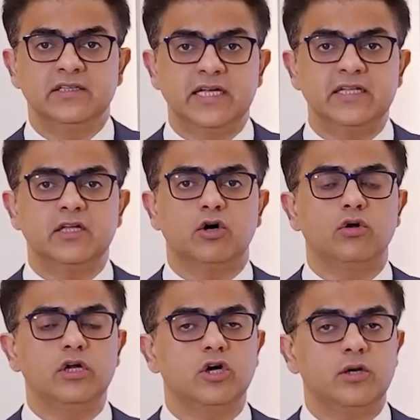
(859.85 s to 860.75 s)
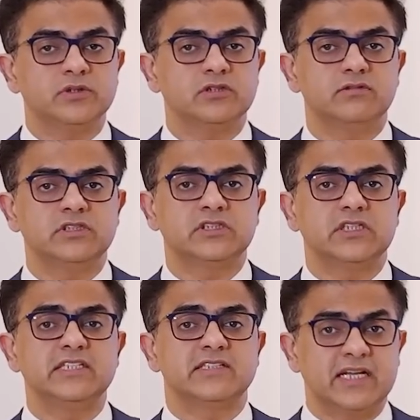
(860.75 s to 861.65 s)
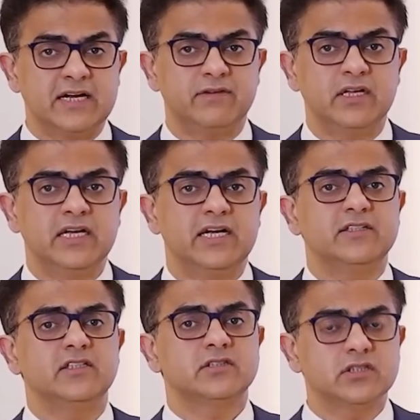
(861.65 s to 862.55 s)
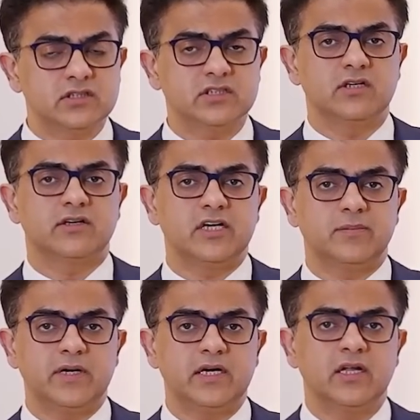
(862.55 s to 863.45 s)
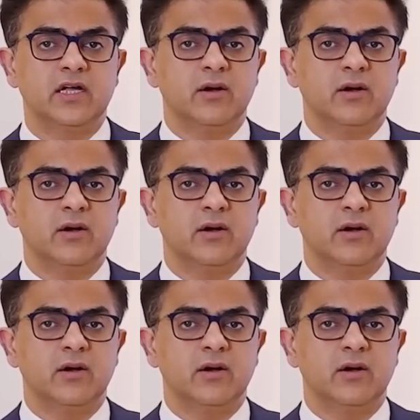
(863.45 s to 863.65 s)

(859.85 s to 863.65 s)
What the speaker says: then the only option which is left is a surgical treatment.